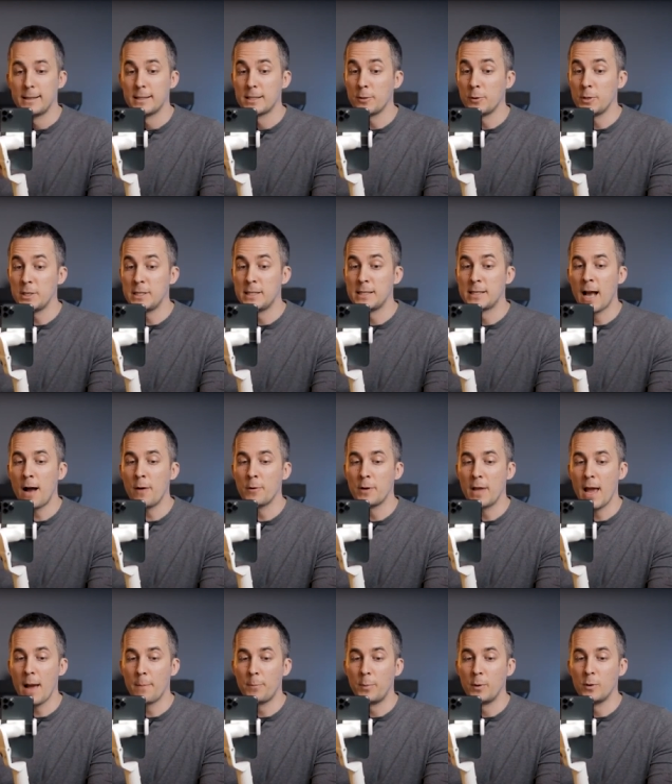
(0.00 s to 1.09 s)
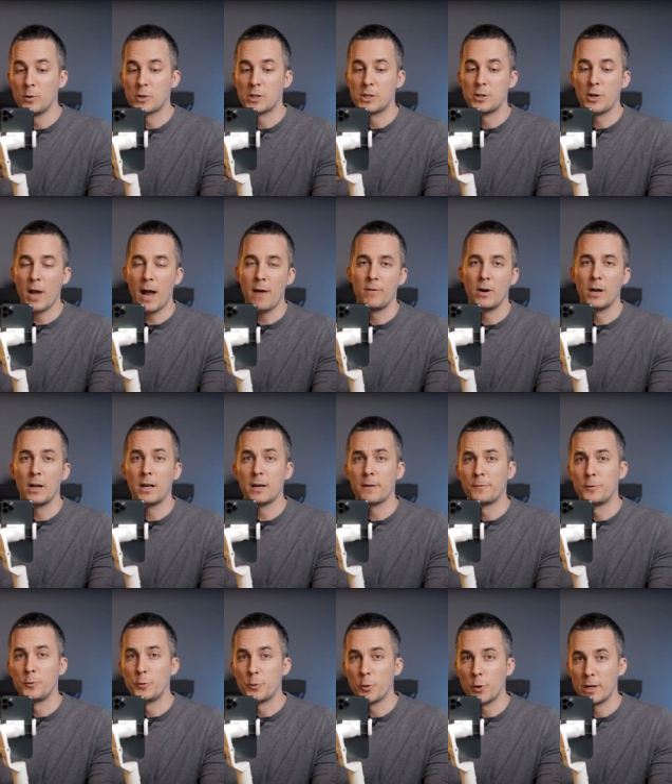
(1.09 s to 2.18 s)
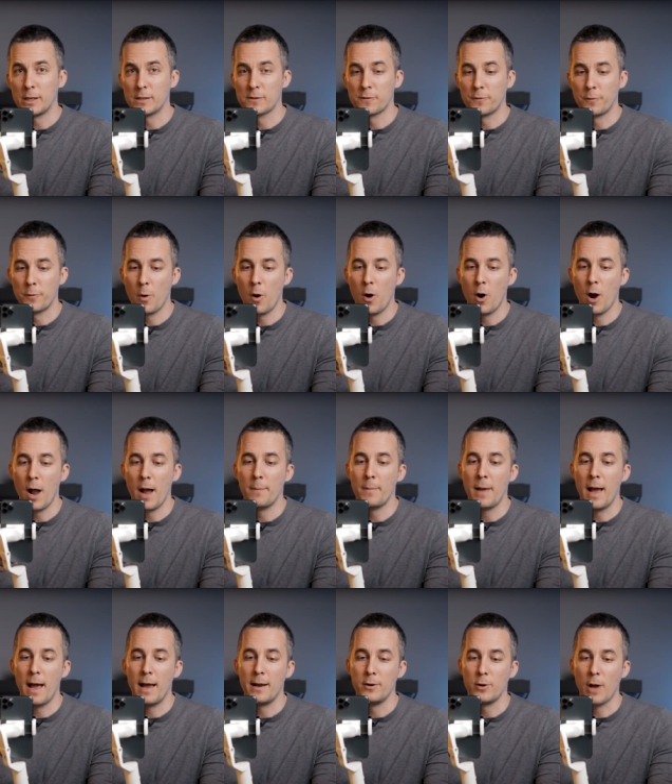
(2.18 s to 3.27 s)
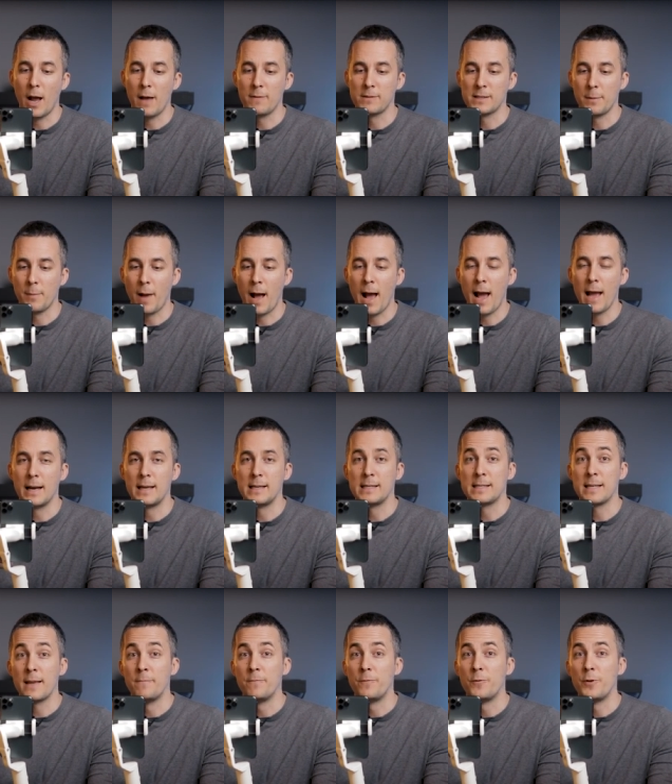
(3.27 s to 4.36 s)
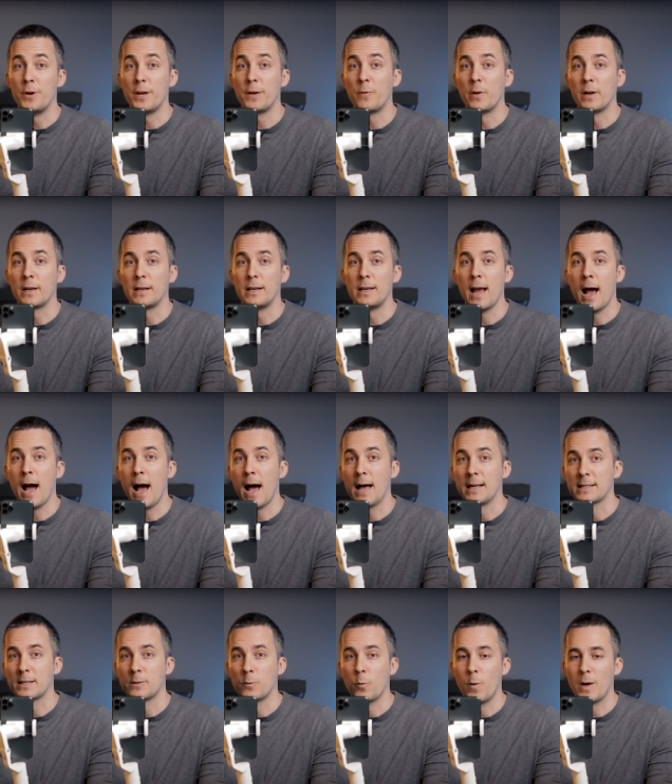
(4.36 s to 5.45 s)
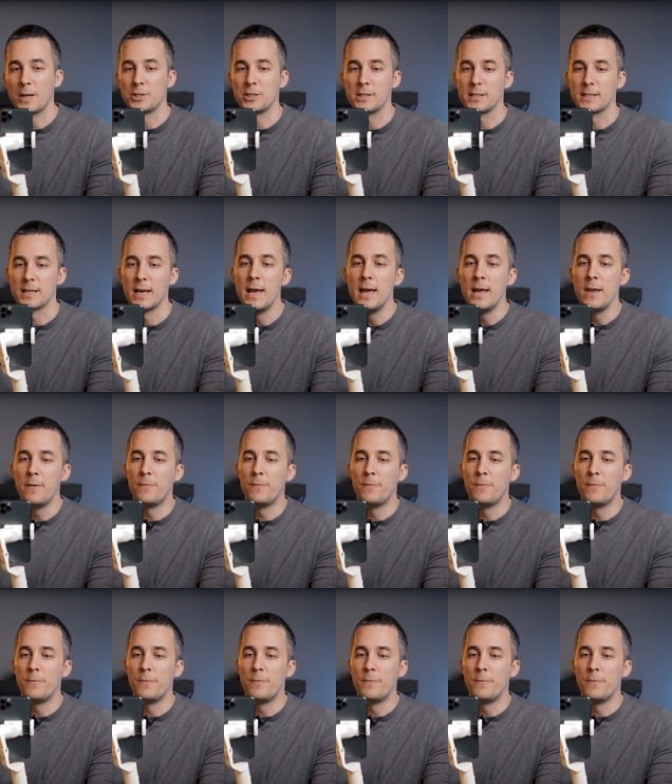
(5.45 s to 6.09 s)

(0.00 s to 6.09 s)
So this is how the app looks. You have a lot of tutorials from Hohem, and you have some highlights and frequently asked questions.